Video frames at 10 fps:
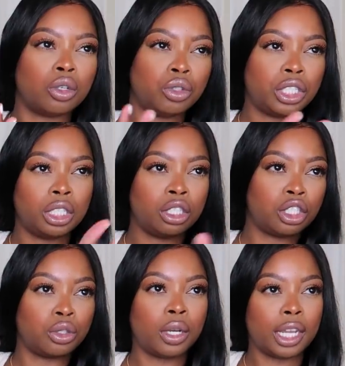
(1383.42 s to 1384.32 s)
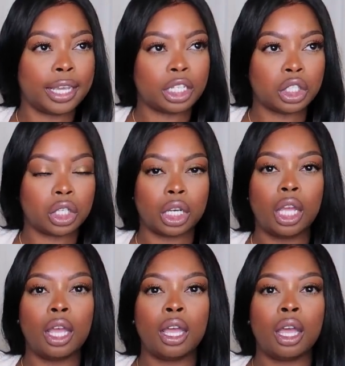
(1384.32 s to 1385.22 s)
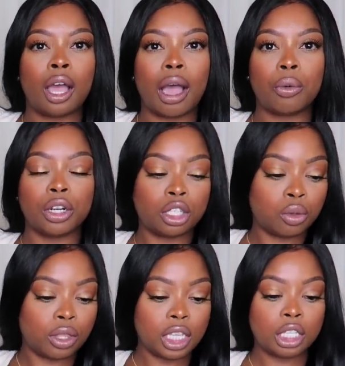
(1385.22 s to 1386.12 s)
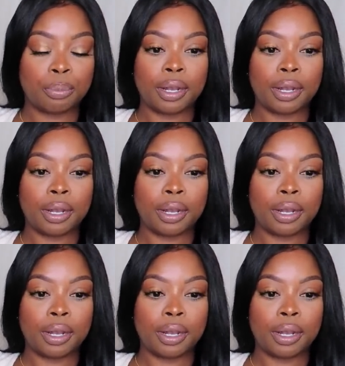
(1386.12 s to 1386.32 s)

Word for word: Gucci shoe collection. I want to do these